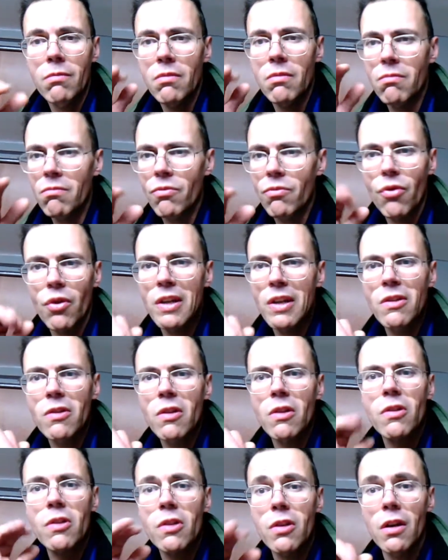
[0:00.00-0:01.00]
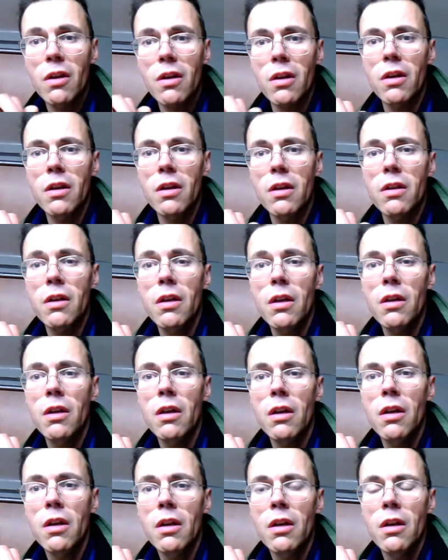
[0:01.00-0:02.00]
Hmm, for instance, Sergei,
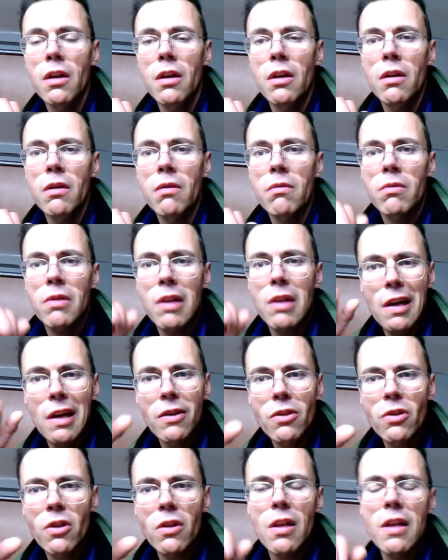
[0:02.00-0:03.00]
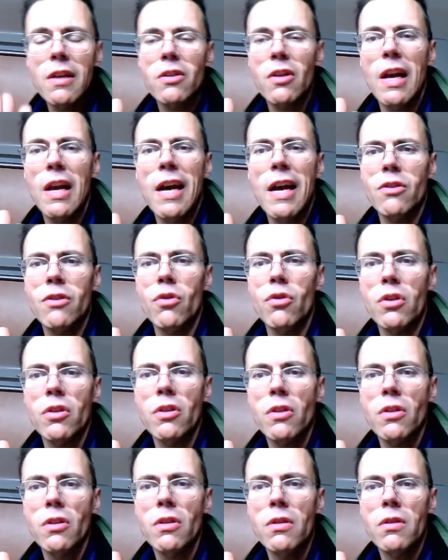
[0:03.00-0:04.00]
they listed his
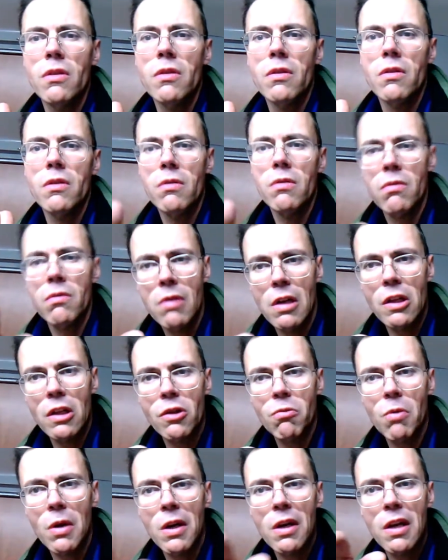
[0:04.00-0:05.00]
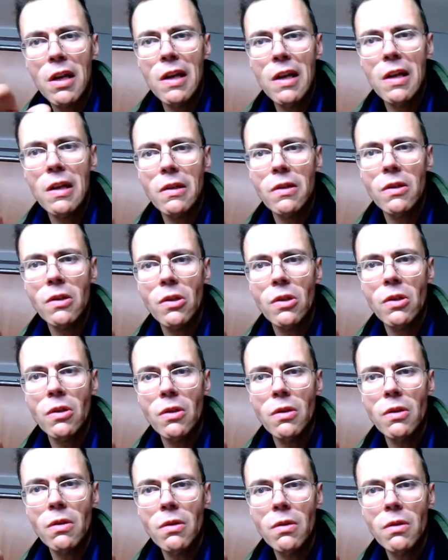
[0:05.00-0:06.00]
address. It's where he's